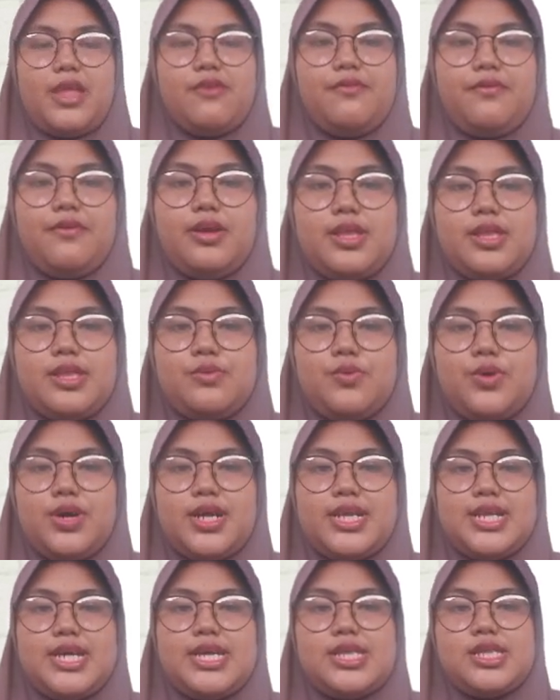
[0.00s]
First
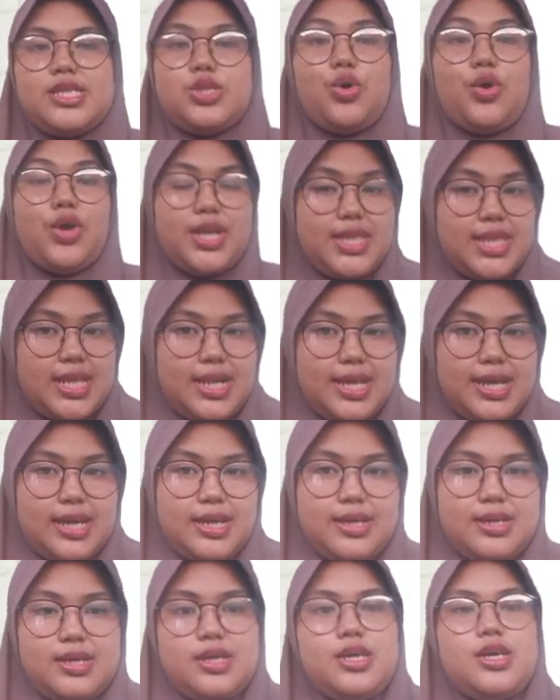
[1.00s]
one is storytelling,